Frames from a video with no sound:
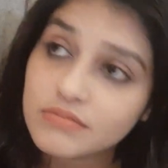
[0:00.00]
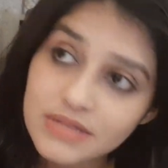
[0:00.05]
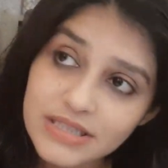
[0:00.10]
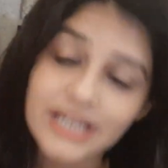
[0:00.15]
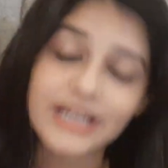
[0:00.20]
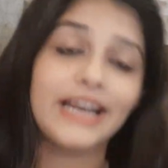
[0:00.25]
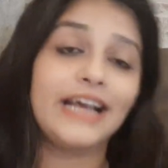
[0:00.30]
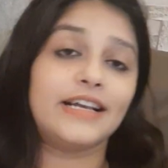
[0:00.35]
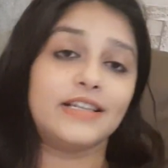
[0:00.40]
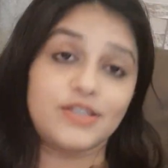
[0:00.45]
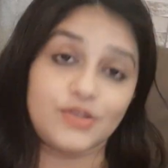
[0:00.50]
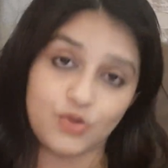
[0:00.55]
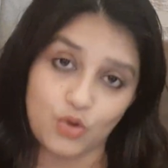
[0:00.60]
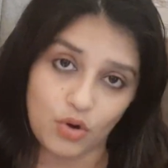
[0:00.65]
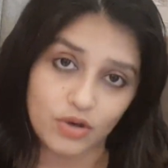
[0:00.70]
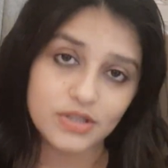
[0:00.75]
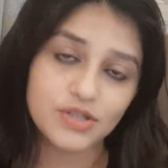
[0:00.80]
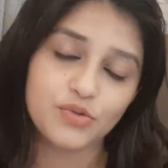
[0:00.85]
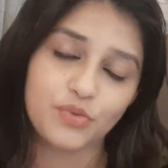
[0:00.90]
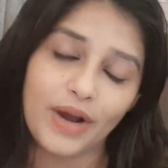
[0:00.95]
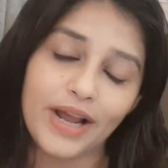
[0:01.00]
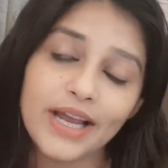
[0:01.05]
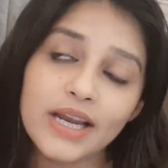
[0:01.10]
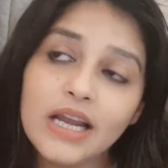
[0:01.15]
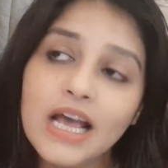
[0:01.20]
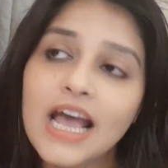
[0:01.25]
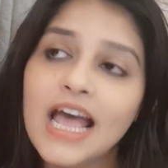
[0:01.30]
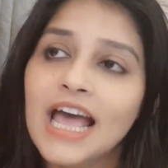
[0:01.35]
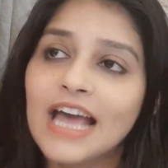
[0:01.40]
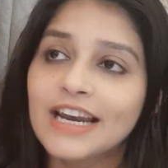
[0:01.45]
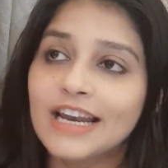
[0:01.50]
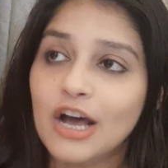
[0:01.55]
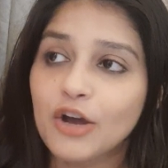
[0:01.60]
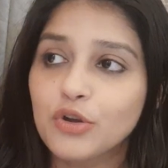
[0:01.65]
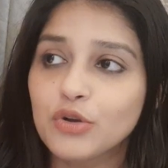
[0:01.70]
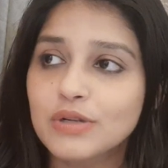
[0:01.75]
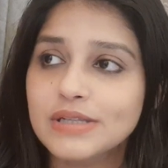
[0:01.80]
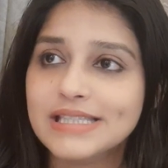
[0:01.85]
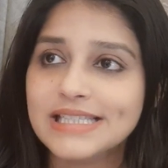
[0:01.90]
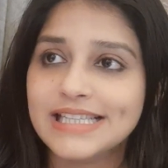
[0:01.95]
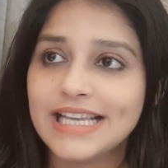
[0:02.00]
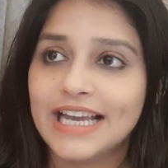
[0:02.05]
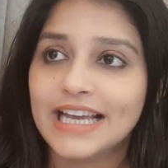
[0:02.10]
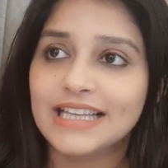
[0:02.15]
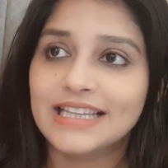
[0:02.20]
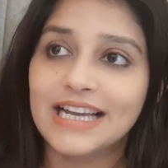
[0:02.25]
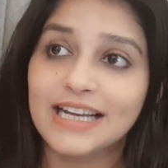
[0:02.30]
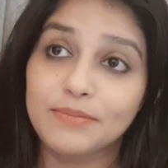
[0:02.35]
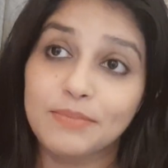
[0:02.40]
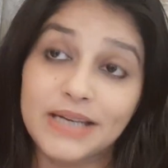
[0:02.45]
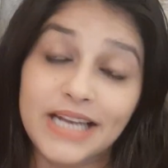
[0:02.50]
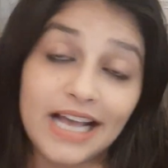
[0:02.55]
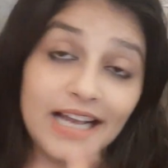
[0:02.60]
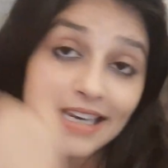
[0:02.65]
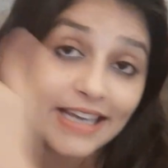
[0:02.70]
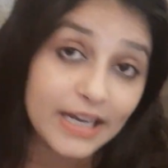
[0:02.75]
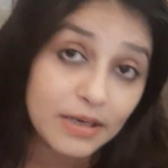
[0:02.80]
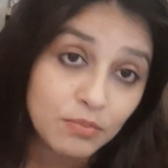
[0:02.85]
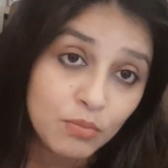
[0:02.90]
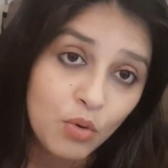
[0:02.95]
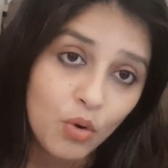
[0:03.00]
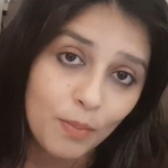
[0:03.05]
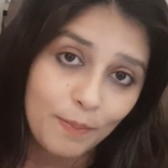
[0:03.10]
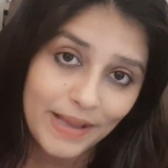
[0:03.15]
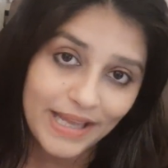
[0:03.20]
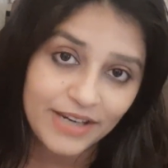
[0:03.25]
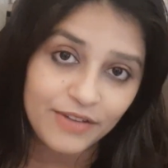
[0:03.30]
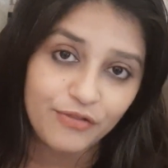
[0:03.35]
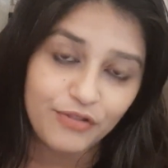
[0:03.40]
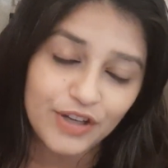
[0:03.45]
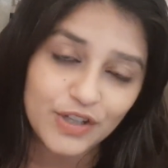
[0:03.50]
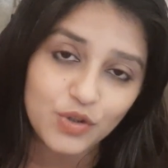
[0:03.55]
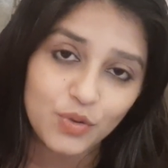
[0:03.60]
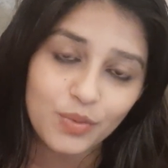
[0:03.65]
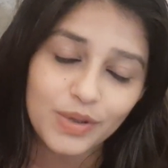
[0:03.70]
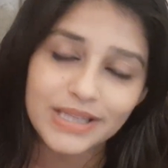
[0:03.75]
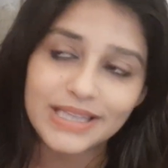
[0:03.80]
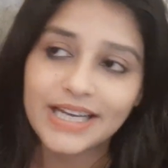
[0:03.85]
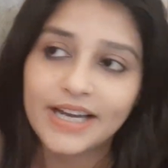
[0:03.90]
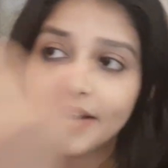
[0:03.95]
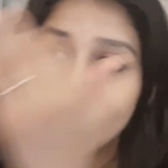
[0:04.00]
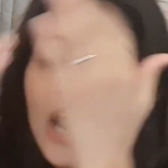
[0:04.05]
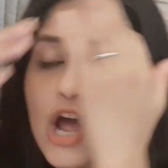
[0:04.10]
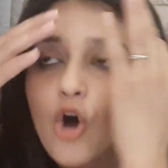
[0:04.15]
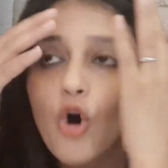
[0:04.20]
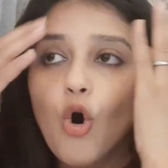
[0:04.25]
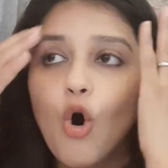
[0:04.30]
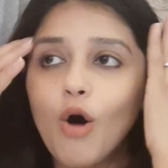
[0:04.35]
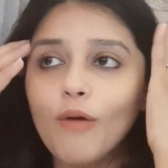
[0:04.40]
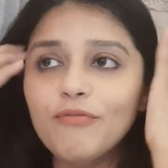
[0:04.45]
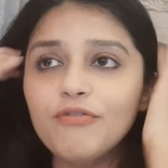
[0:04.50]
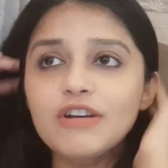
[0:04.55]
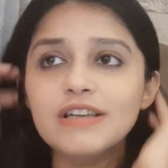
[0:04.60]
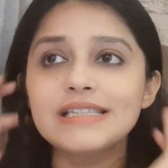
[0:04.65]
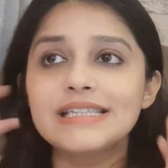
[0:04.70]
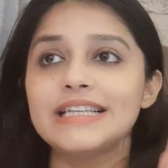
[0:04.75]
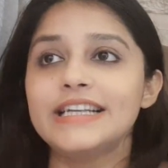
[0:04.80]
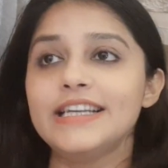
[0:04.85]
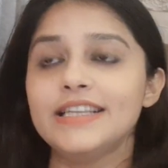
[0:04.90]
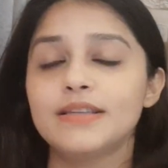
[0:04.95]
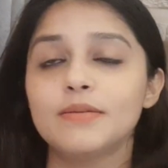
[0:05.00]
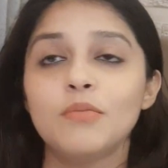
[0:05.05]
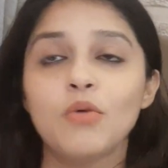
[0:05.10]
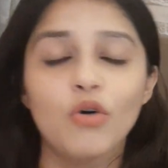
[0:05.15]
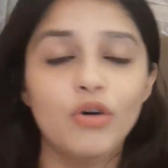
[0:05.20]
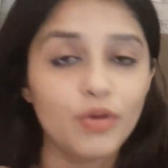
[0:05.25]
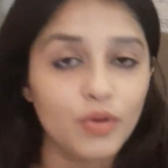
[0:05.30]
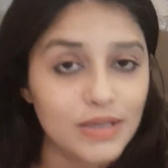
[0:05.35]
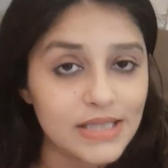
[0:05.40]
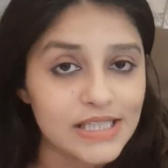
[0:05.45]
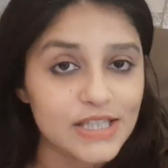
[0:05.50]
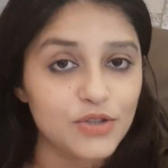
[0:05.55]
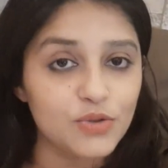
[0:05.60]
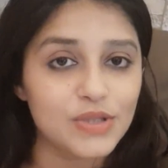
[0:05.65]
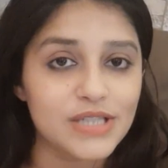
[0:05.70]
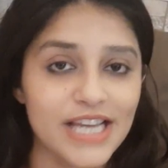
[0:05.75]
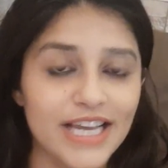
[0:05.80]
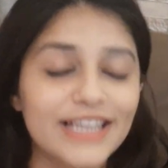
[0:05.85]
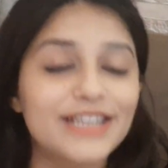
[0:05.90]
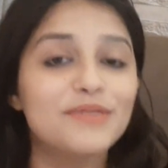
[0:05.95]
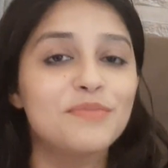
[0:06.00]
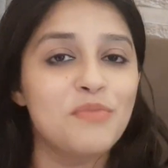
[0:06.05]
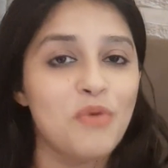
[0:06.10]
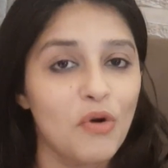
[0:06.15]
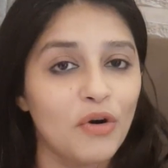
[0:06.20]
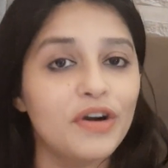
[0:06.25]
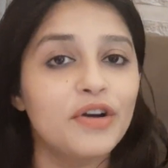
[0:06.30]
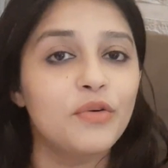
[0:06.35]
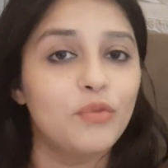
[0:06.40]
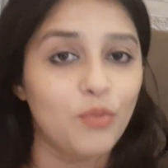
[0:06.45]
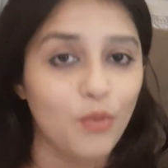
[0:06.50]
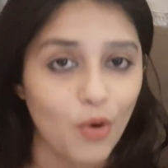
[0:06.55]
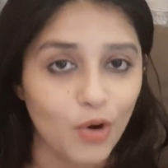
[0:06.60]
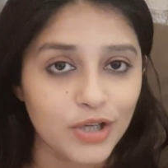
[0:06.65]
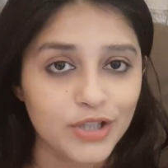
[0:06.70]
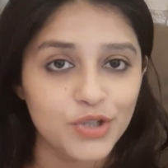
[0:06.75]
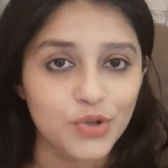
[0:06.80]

direct stocks, right? Now you'll say that, but I'll get more benefit over there. Obviously, the more risk you take, the more reward